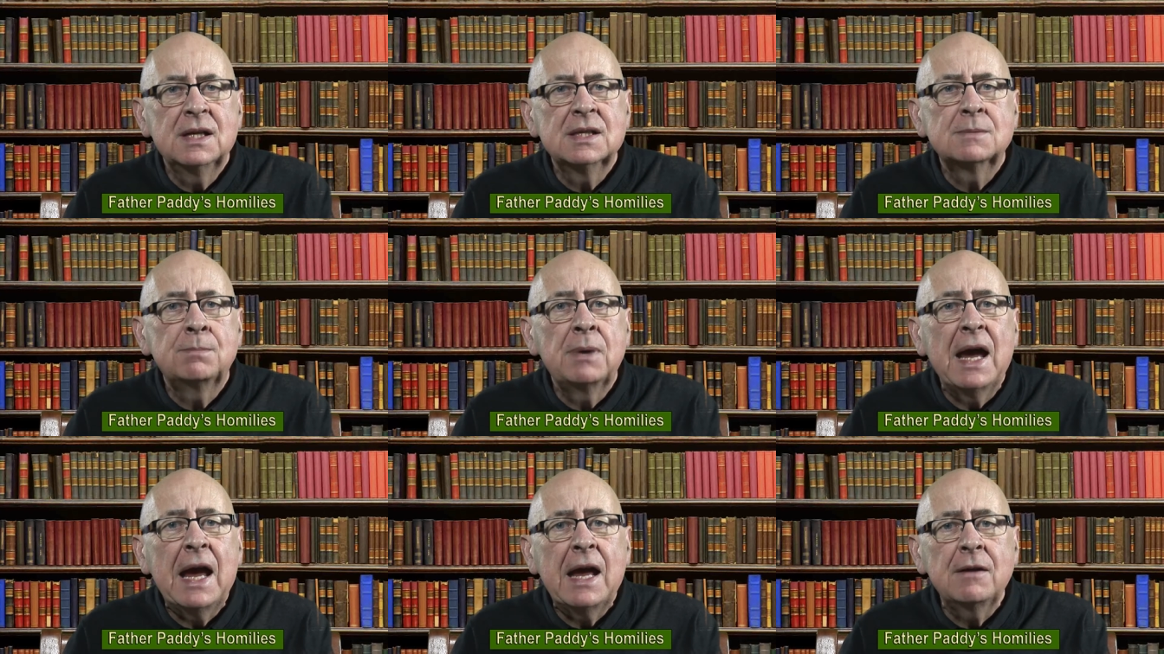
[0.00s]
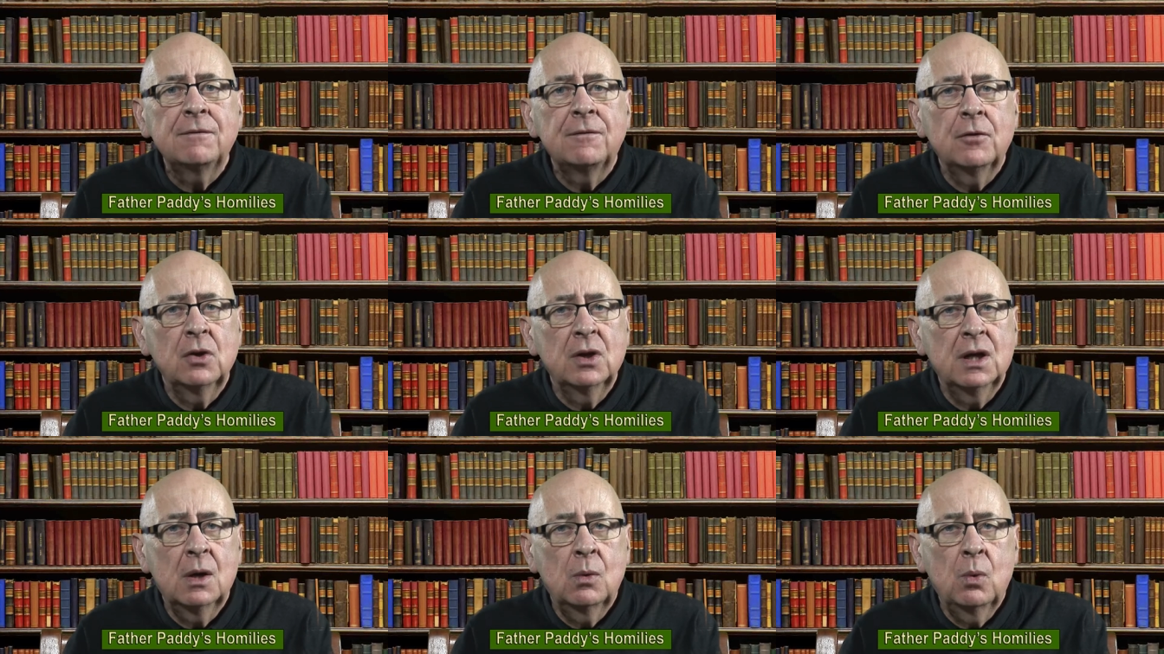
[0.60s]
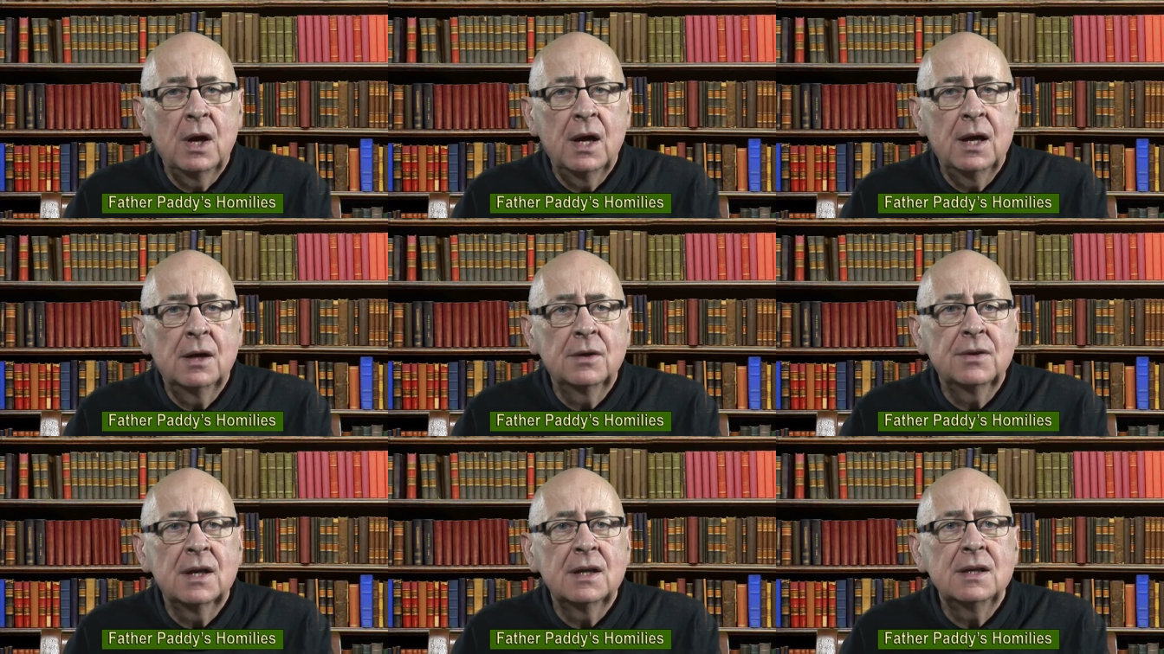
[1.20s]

is painfully aware that